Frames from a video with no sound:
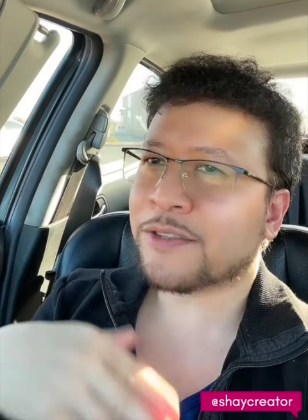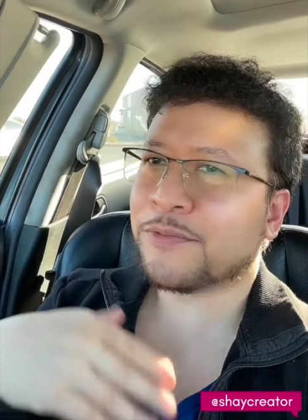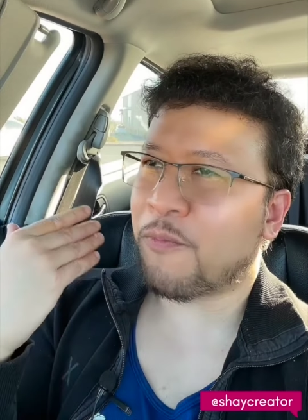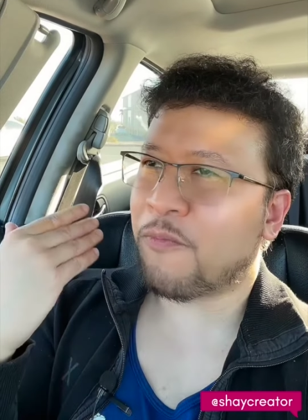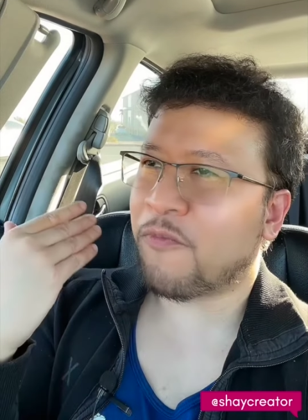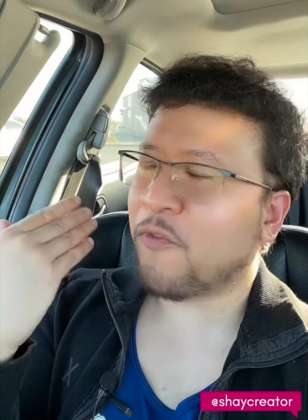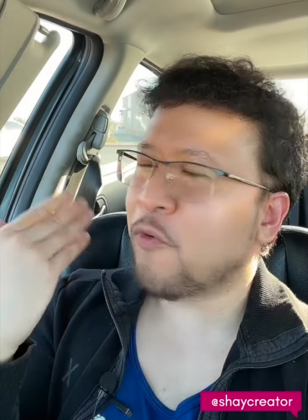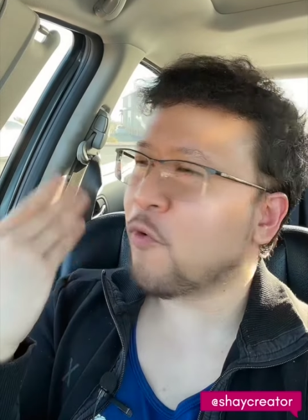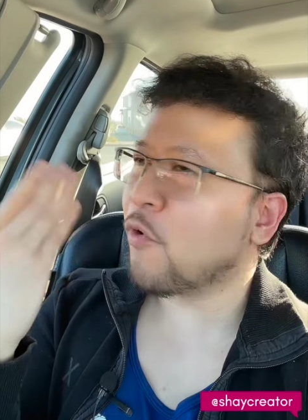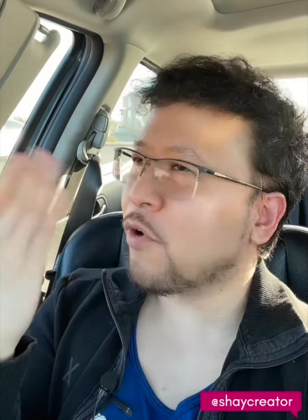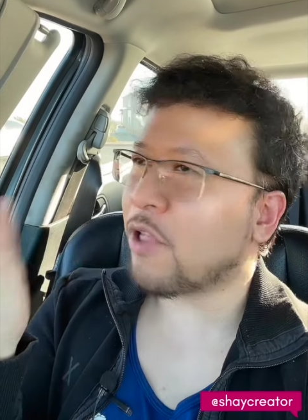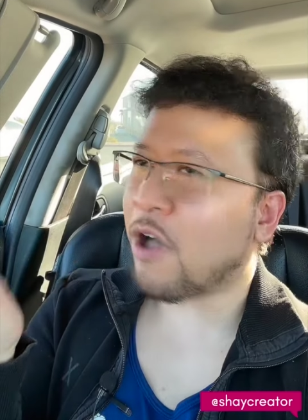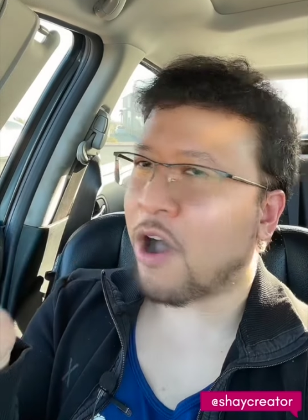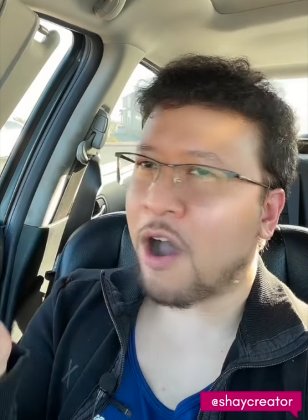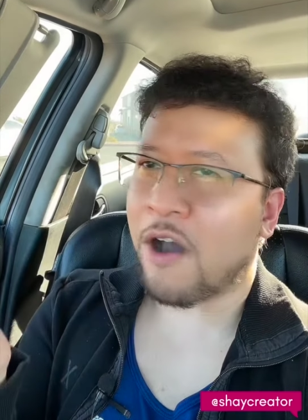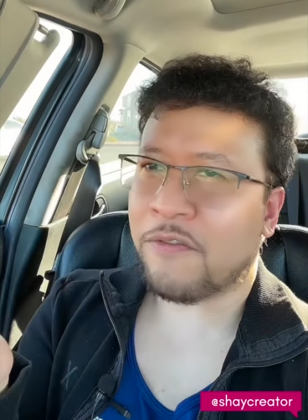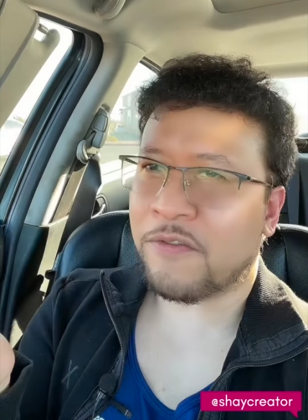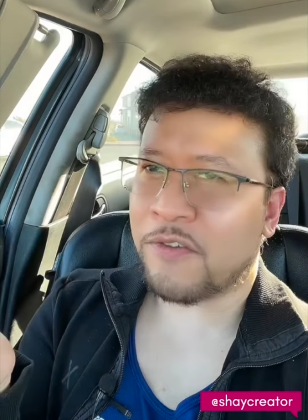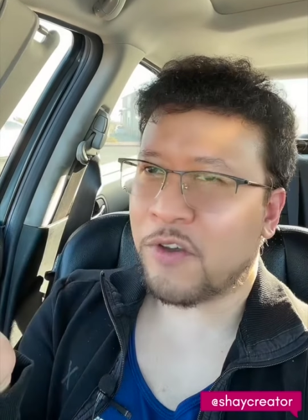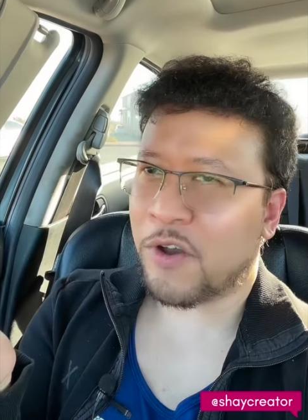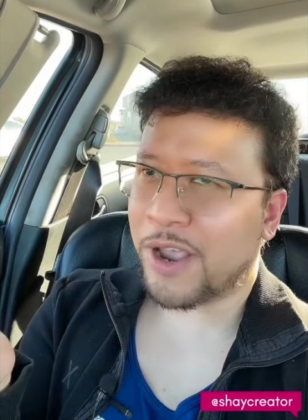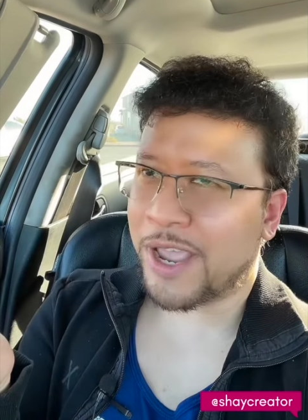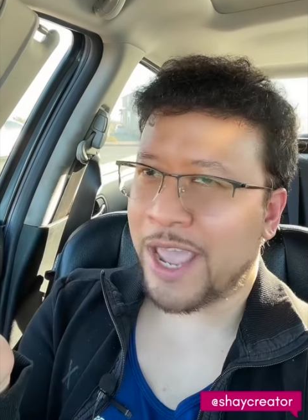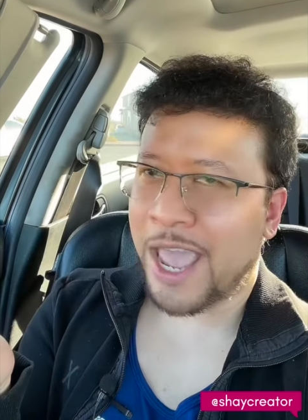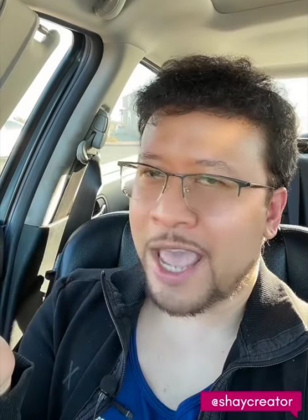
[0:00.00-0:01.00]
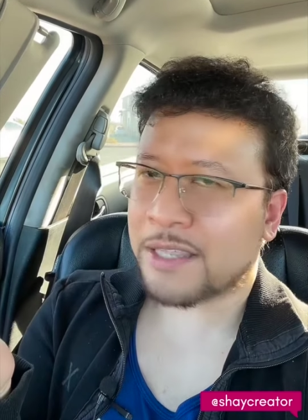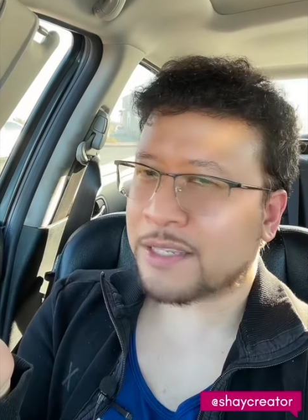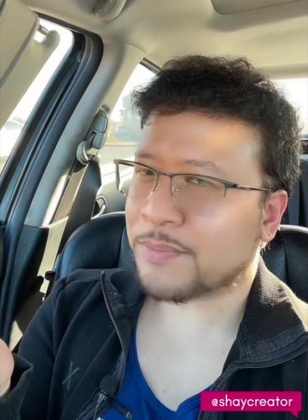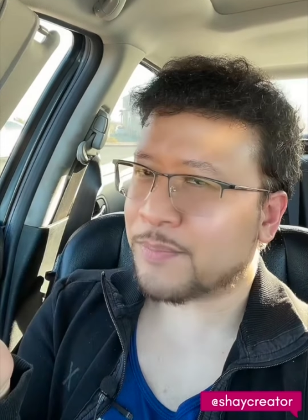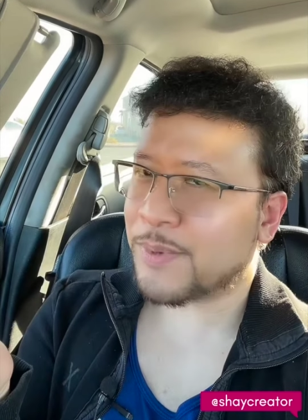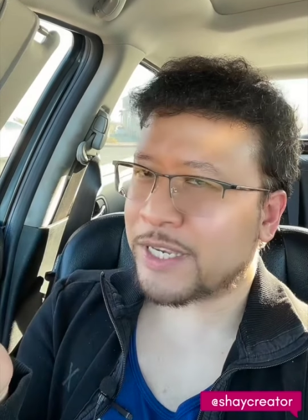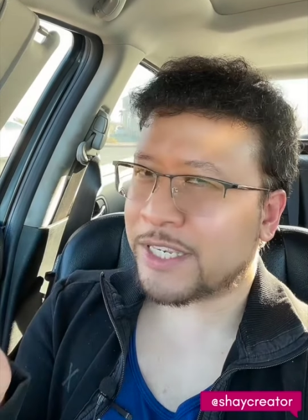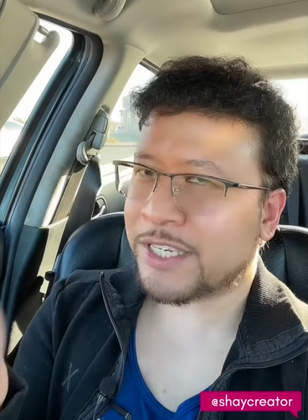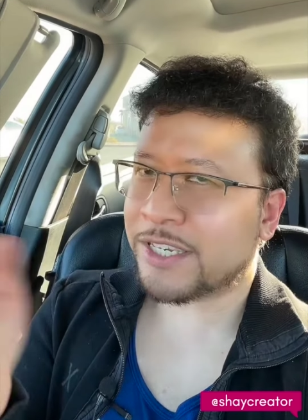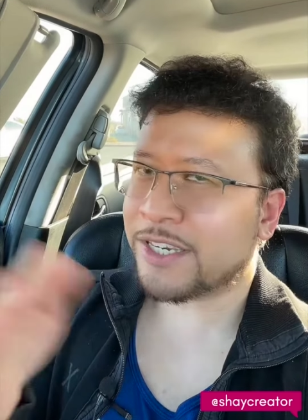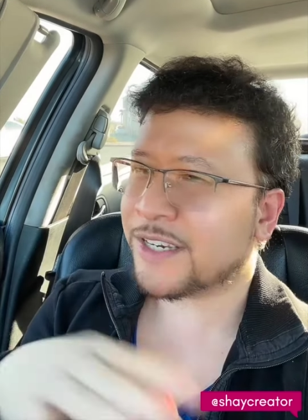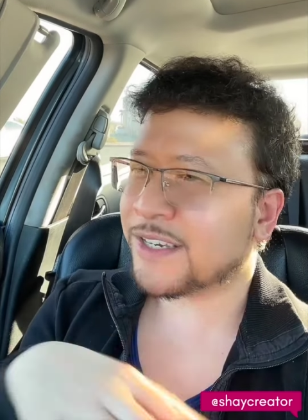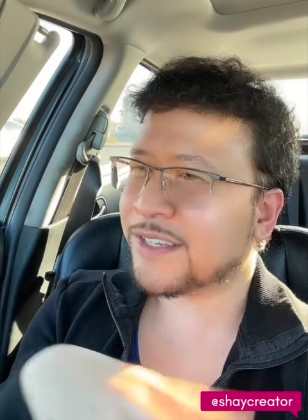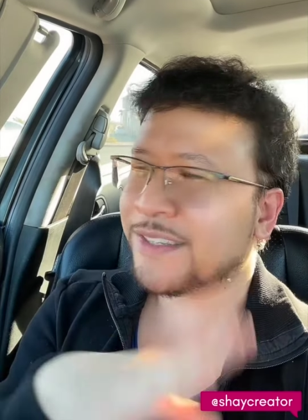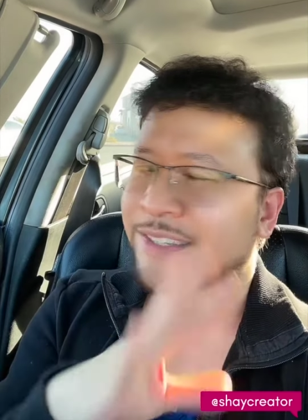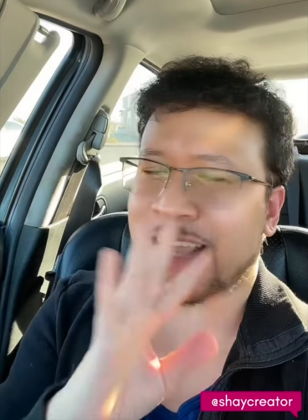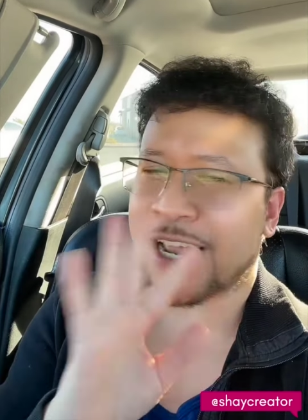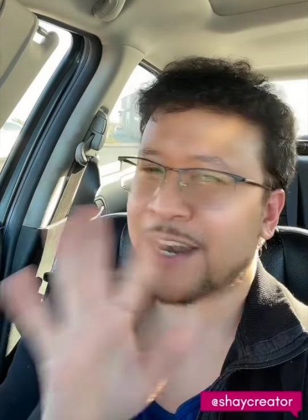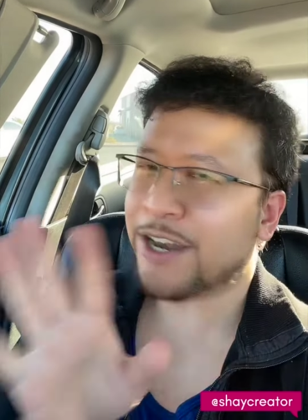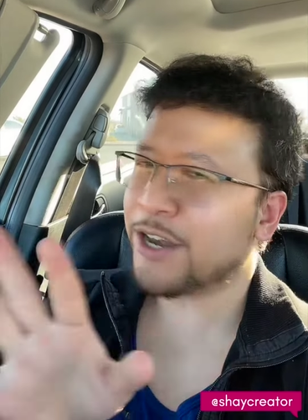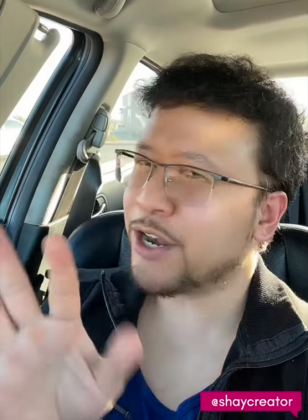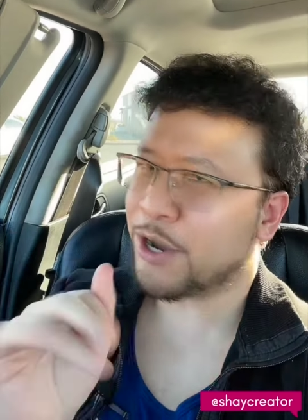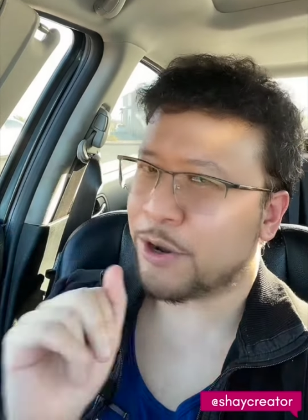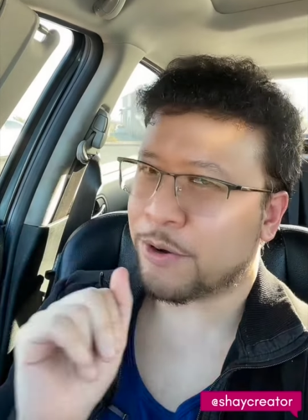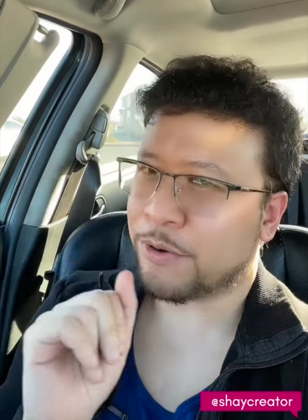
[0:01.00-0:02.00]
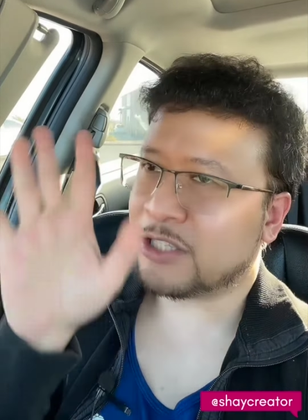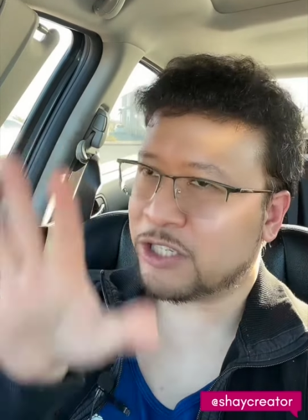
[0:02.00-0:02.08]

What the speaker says: full of your cat's pictures. Yeah, no.